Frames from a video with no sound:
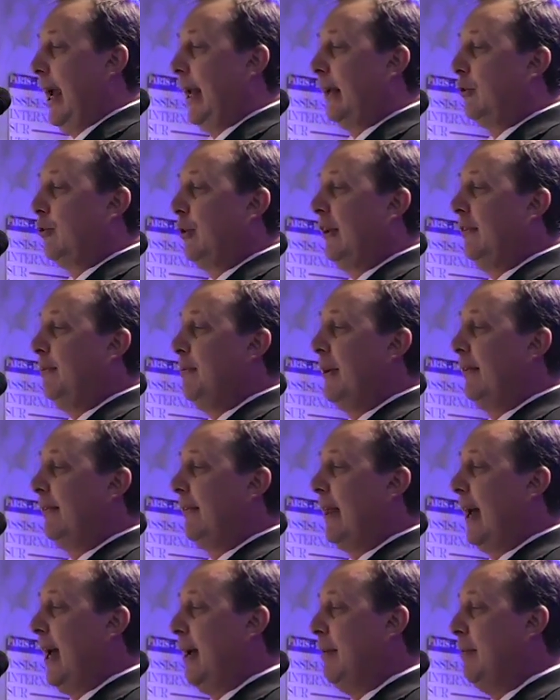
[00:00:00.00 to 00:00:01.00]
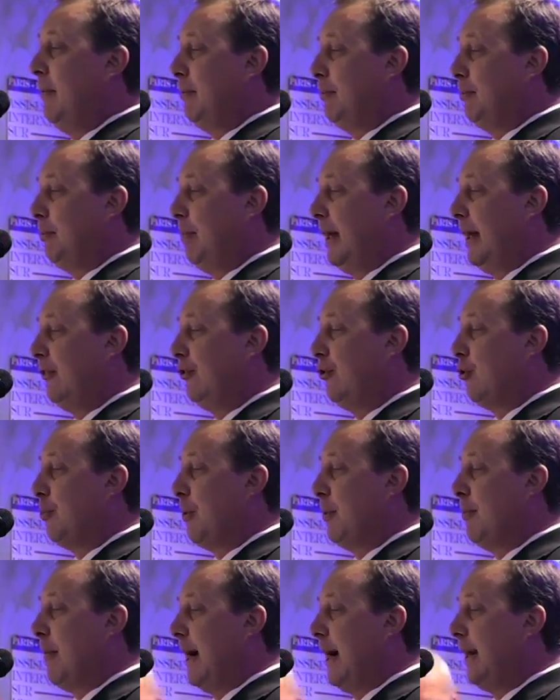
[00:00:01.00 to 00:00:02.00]
At Christmas time, big
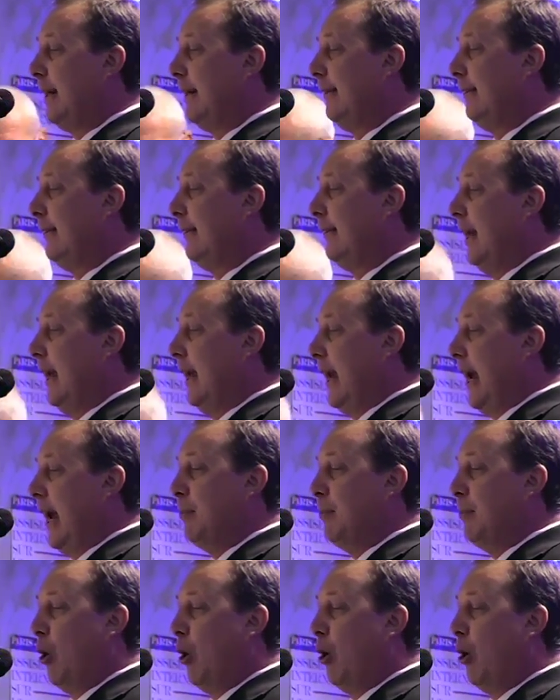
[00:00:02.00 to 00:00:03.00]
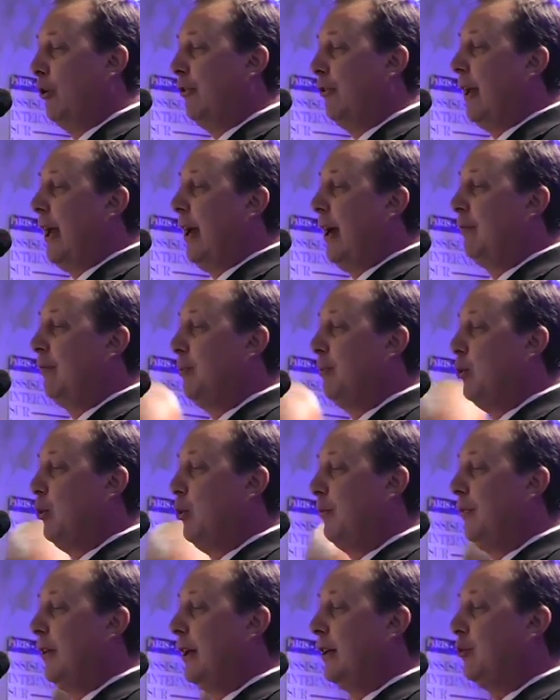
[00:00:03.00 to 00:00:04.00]
supermarkets and malls have
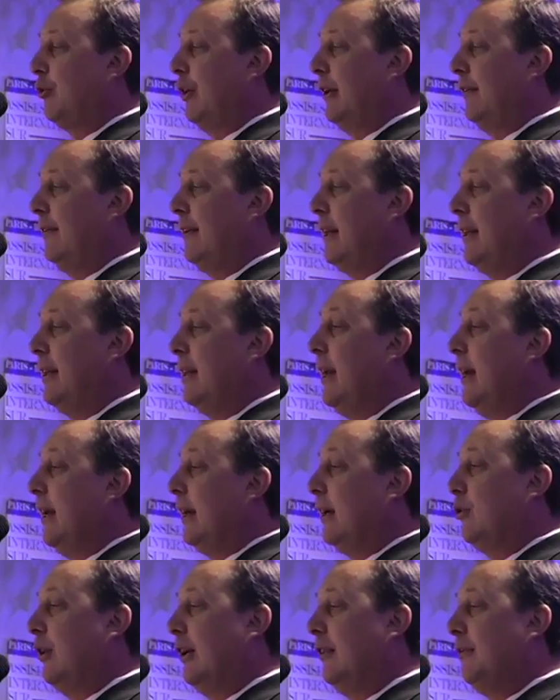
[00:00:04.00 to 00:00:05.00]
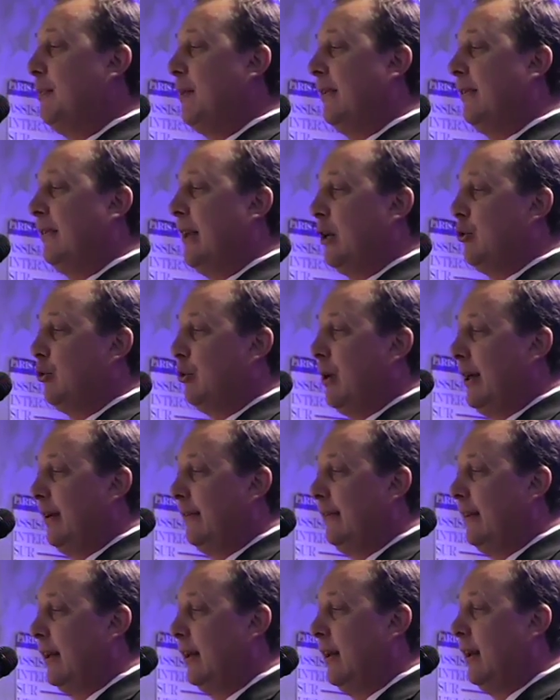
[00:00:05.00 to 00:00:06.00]
removed the Christian Christmas
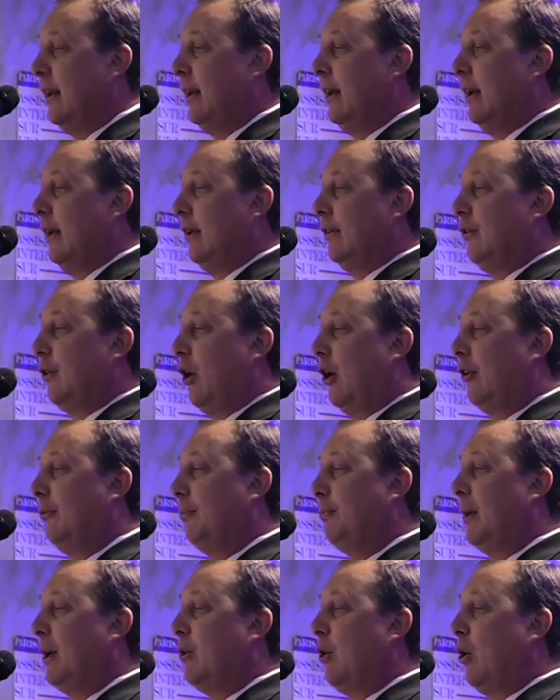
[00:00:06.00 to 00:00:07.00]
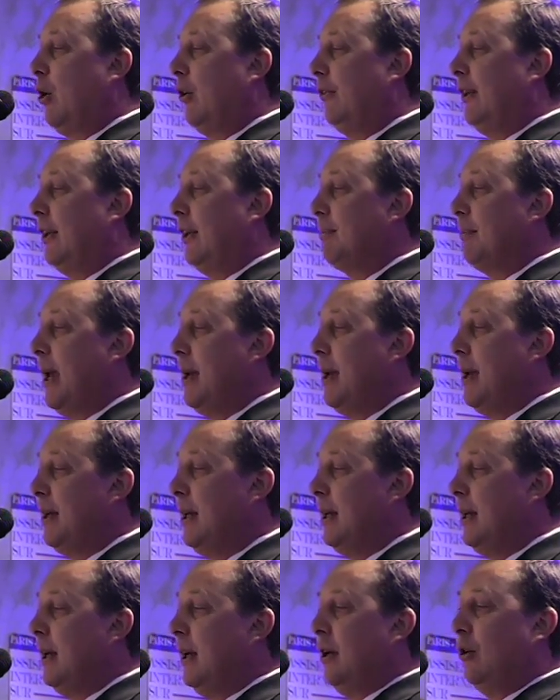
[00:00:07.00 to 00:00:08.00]
decoration just because it
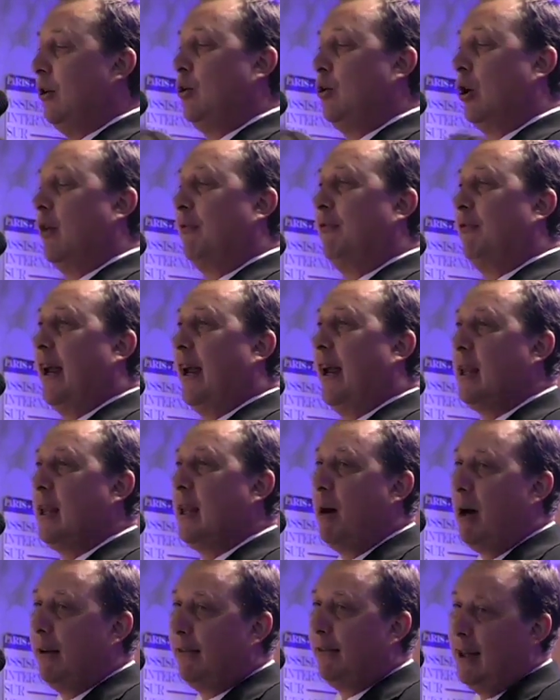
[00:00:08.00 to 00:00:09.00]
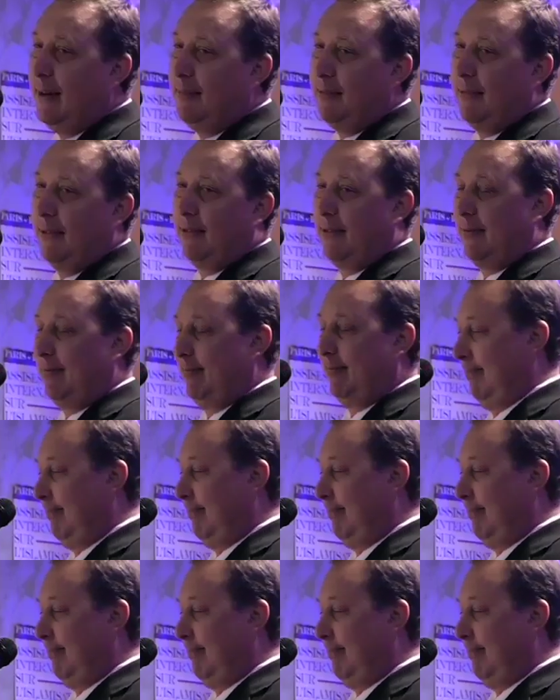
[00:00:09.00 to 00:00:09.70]
maybe could offend the Muslims.